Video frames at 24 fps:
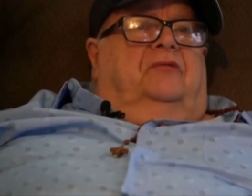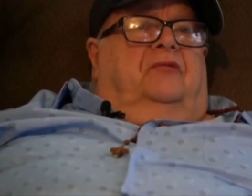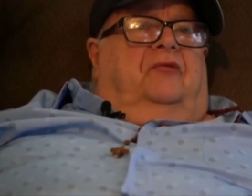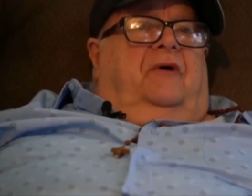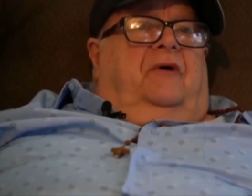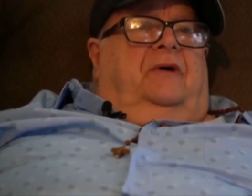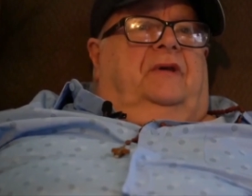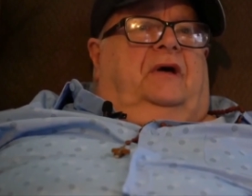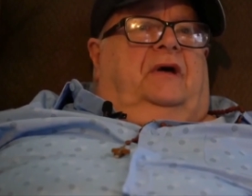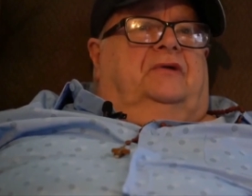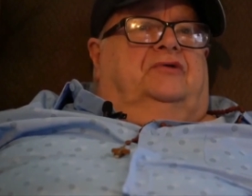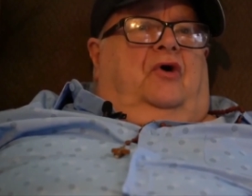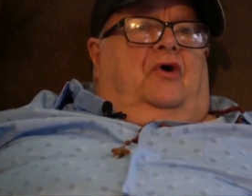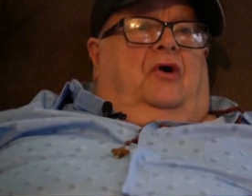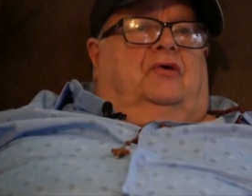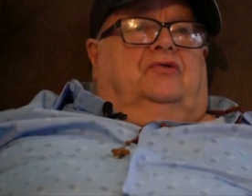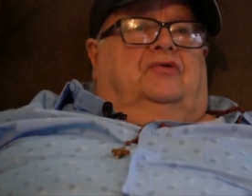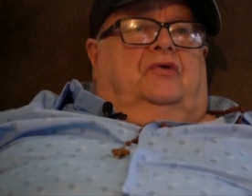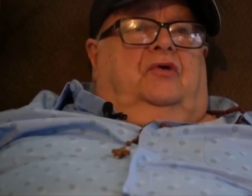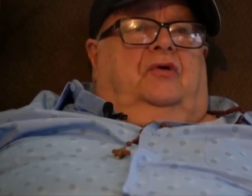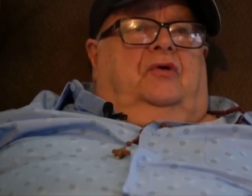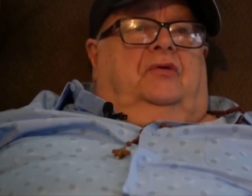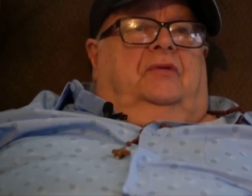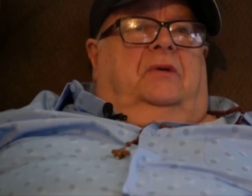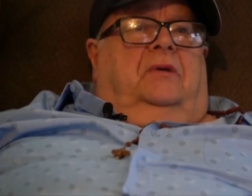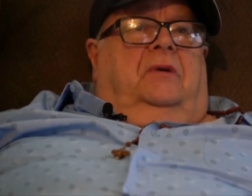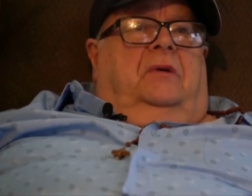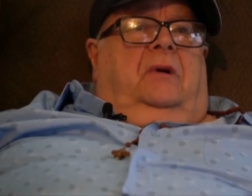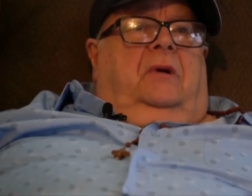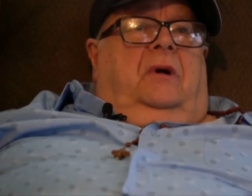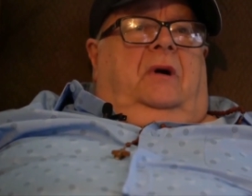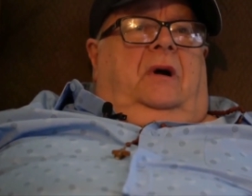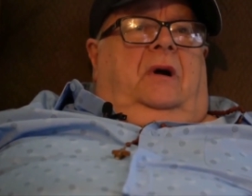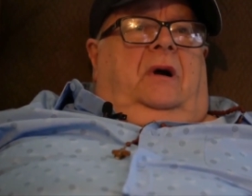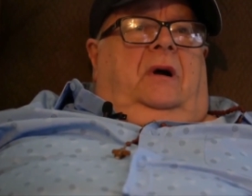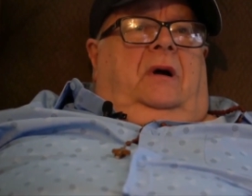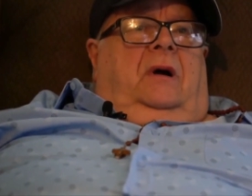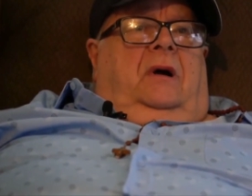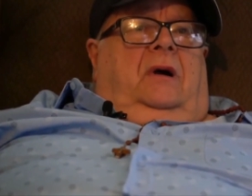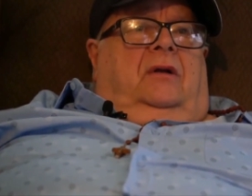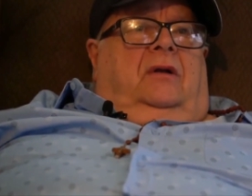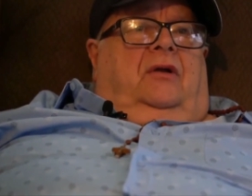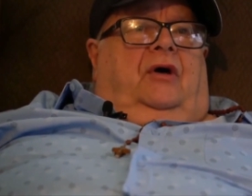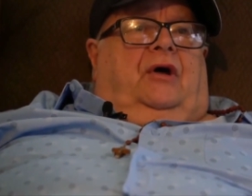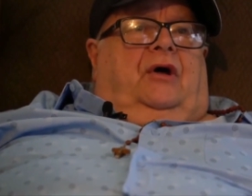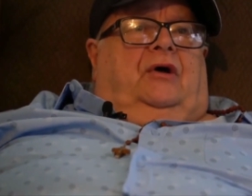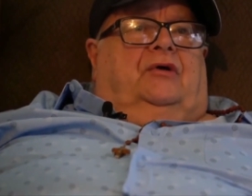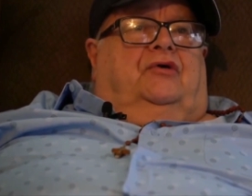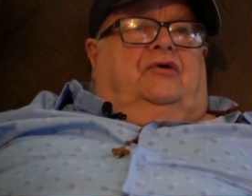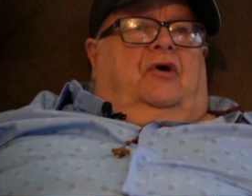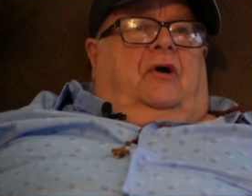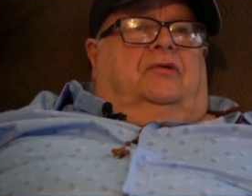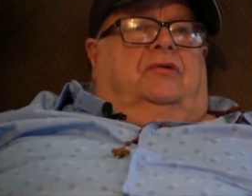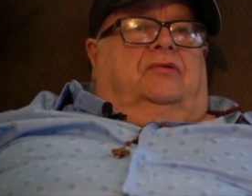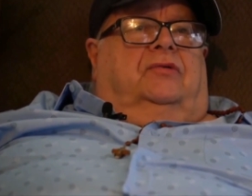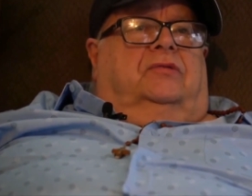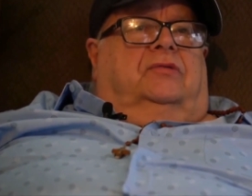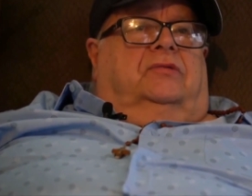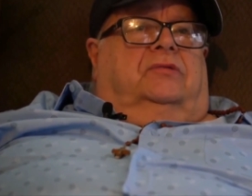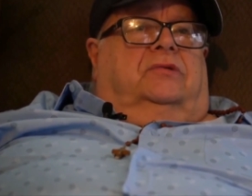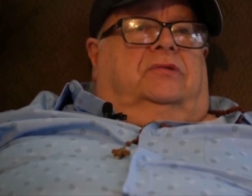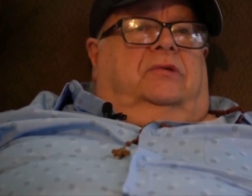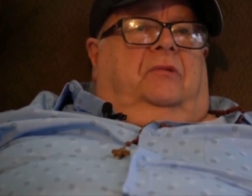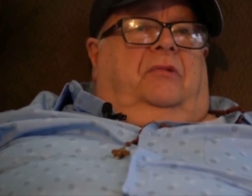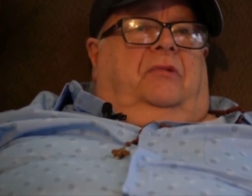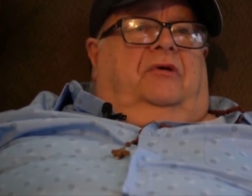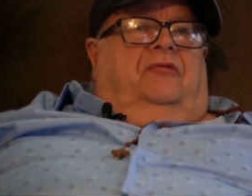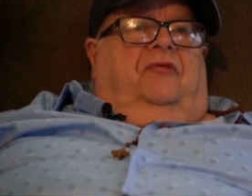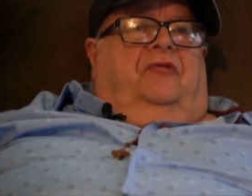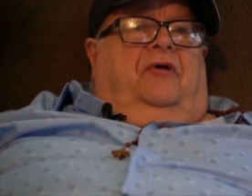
friend. I talk to her like I talk to my